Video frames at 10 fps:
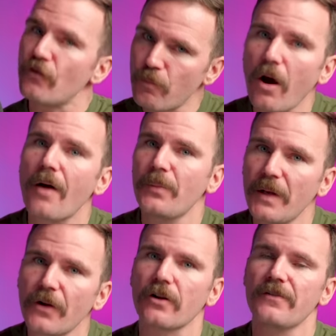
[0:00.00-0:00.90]
You've
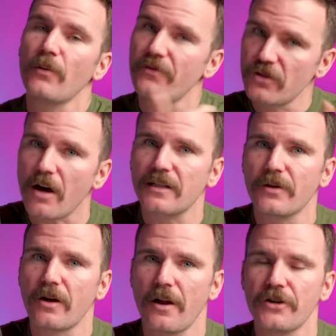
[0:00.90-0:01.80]
probably heard of it. We've talked
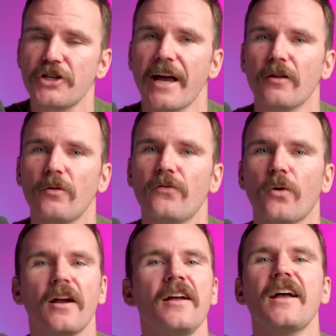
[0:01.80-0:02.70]
about it on the channel
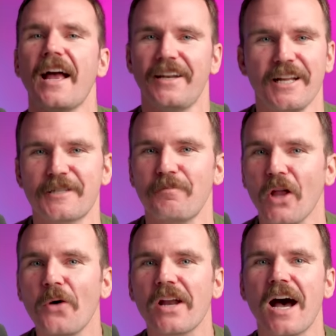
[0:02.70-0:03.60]
before, and it's
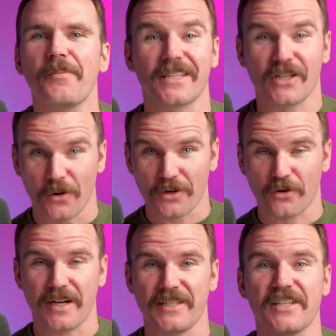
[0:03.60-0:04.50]
blown up. It's going
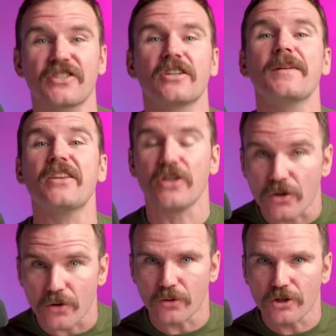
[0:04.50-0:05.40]
crazy. It's going to be
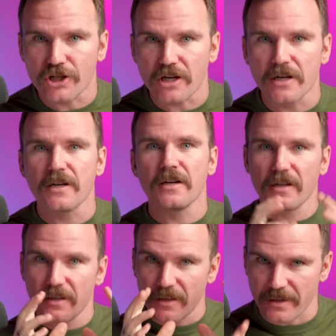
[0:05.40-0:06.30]
huge
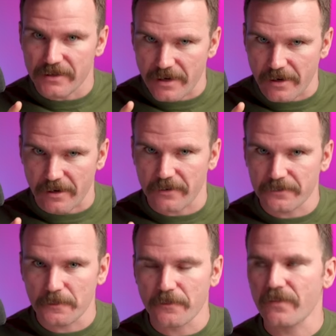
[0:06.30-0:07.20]
this year.
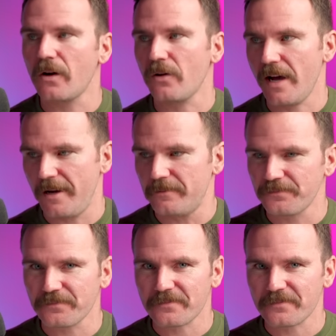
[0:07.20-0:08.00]
Okay.